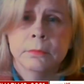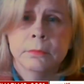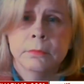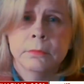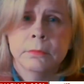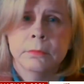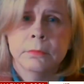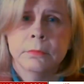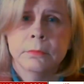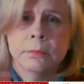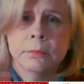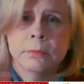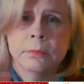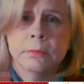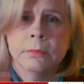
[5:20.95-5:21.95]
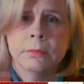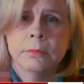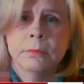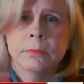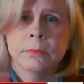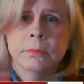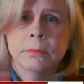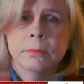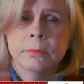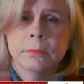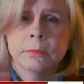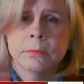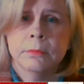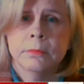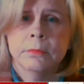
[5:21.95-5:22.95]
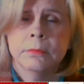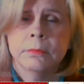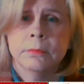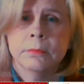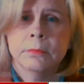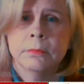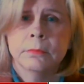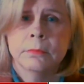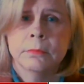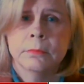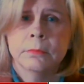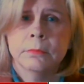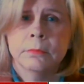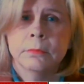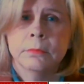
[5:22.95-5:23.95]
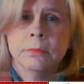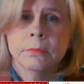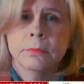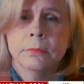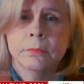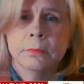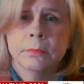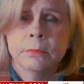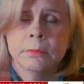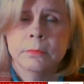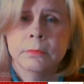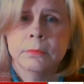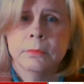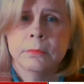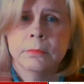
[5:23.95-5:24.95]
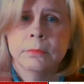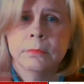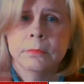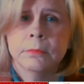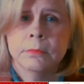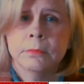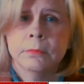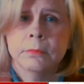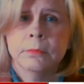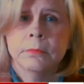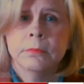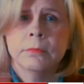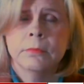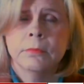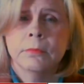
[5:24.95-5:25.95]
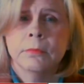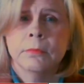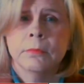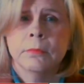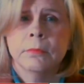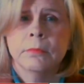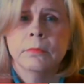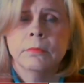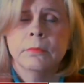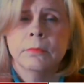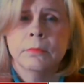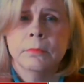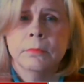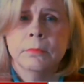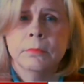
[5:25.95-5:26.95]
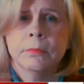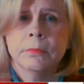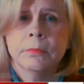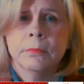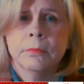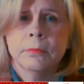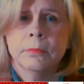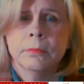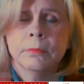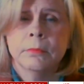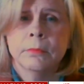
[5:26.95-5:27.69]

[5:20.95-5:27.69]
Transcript: (not speaking)